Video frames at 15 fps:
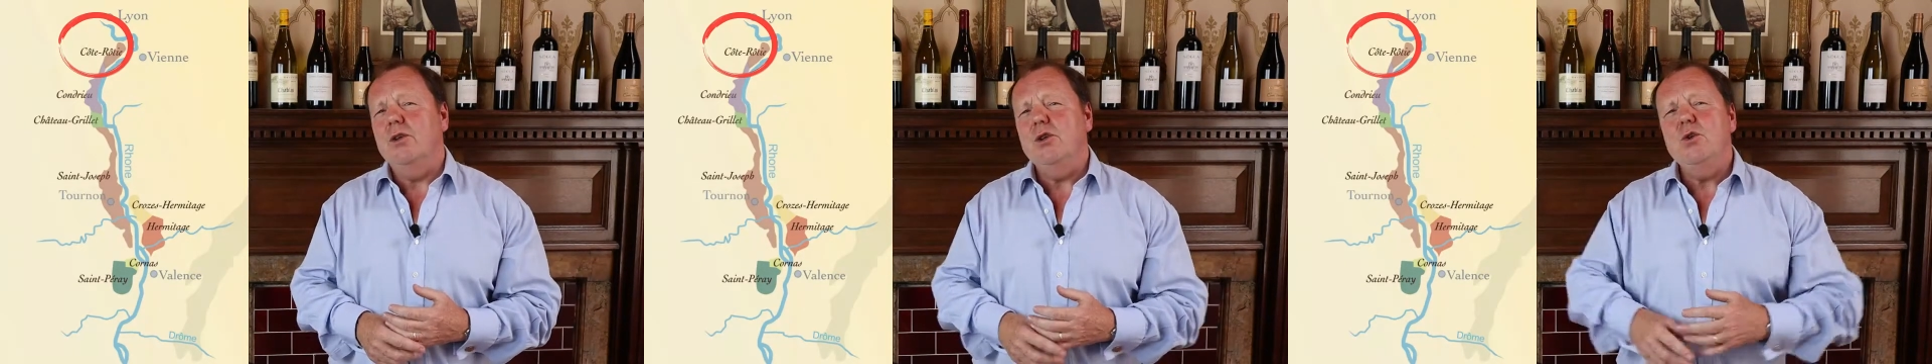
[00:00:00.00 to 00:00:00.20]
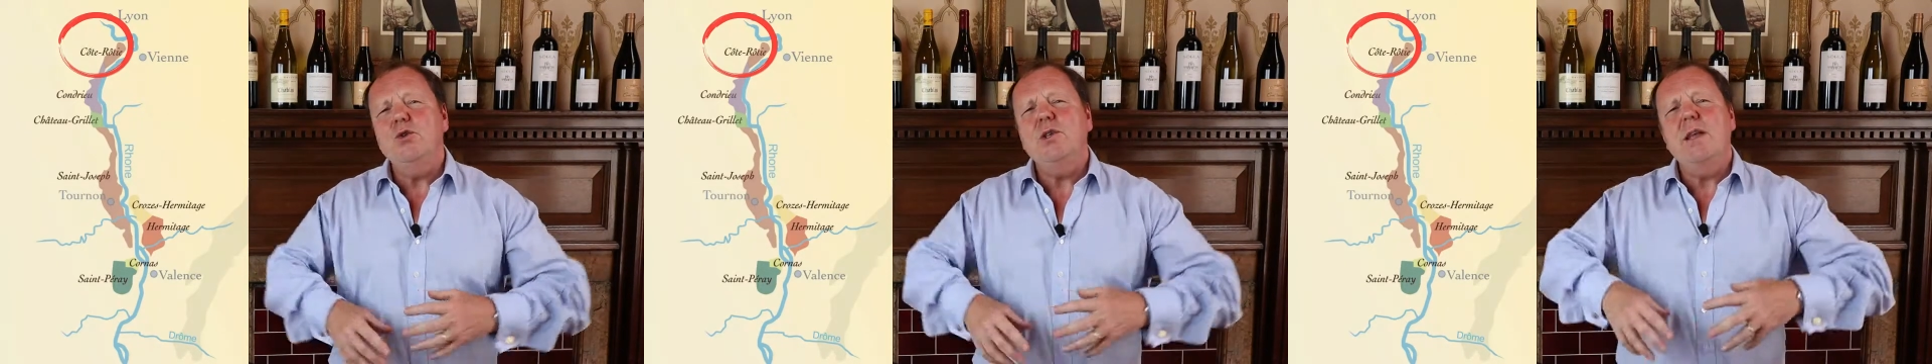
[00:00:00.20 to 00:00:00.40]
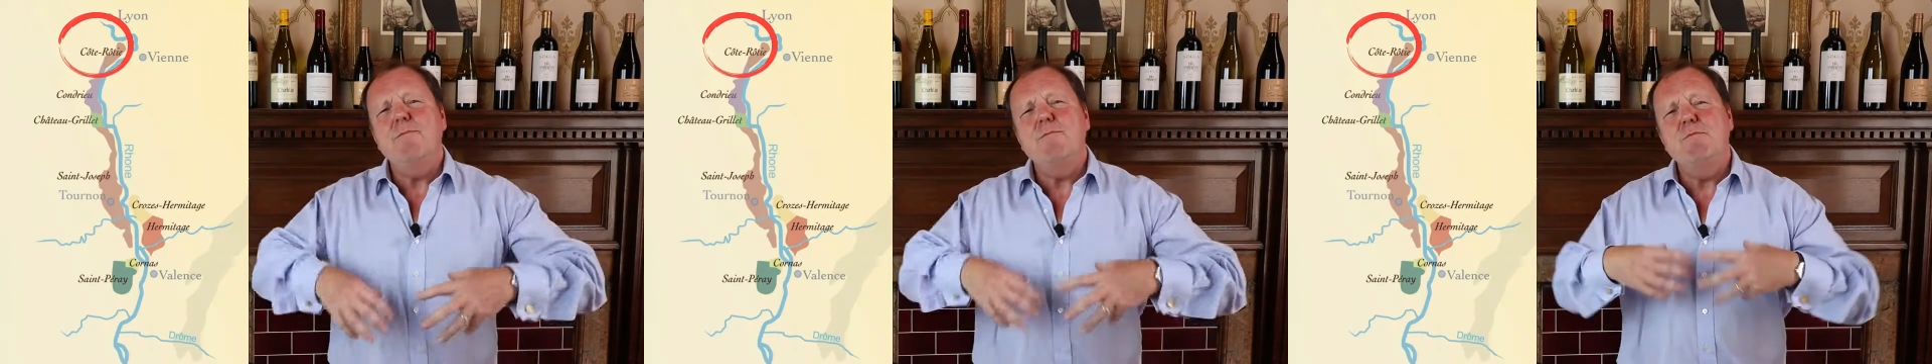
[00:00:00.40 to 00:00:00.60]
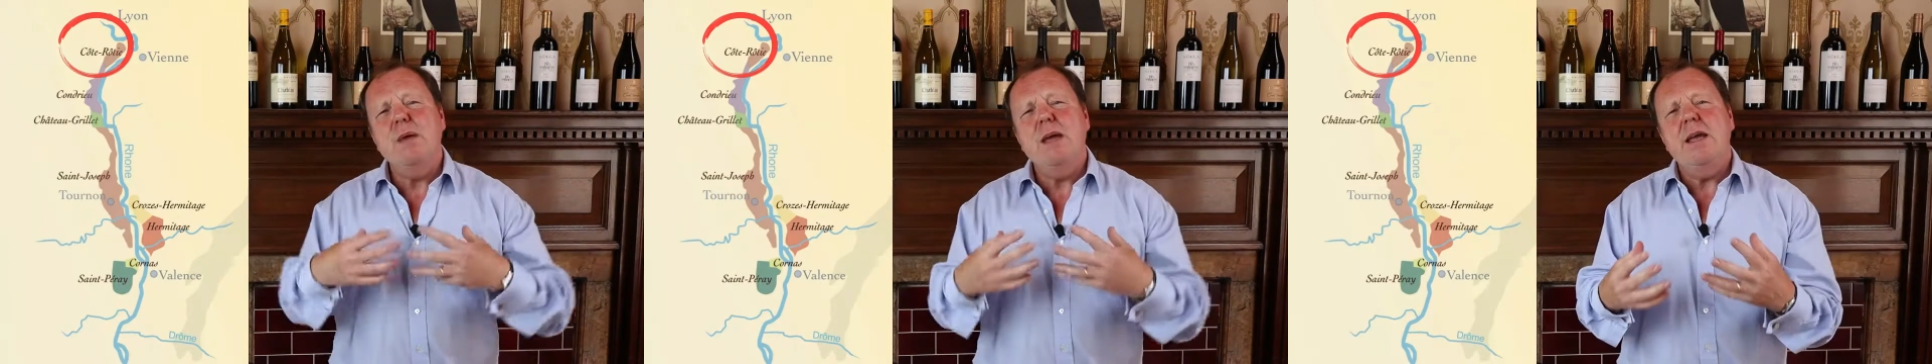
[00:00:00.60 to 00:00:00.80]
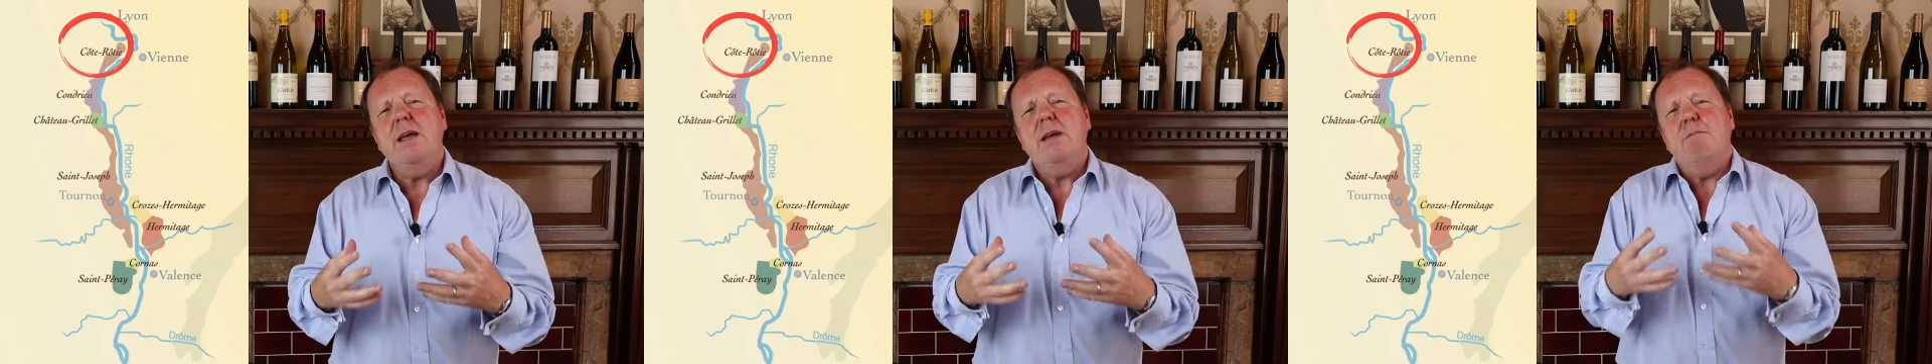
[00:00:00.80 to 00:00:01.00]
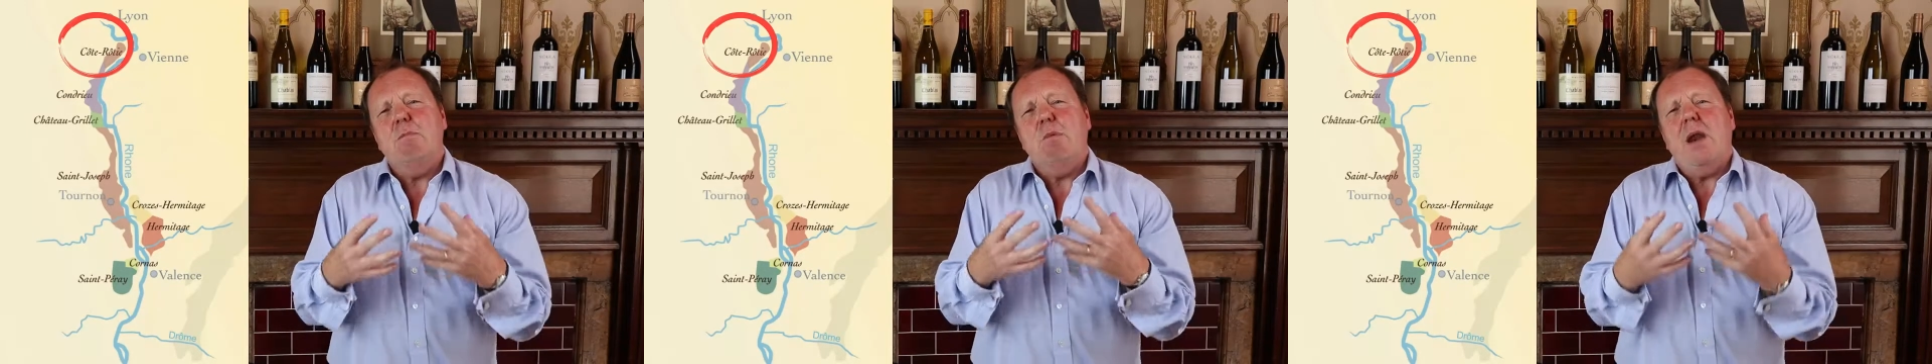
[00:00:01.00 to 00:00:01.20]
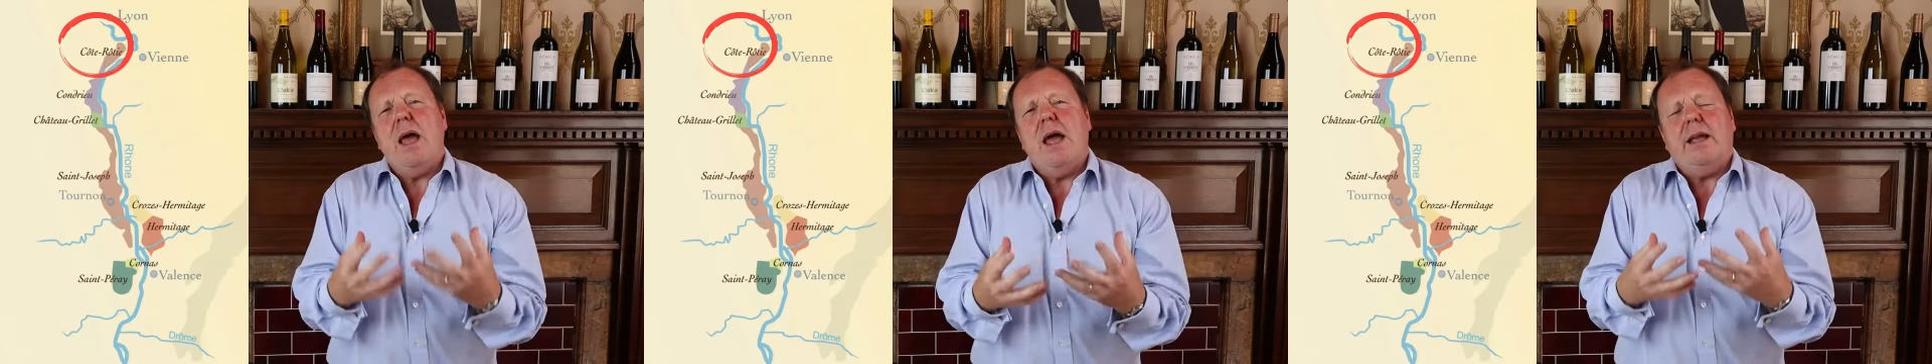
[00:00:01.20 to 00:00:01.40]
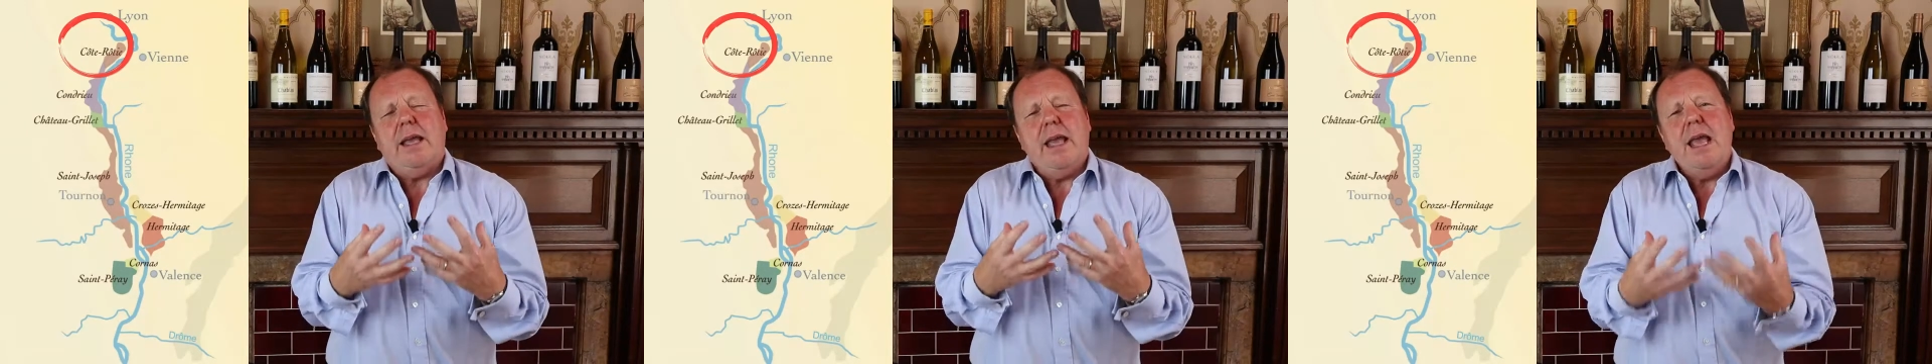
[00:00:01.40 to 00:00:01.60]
usually big, black,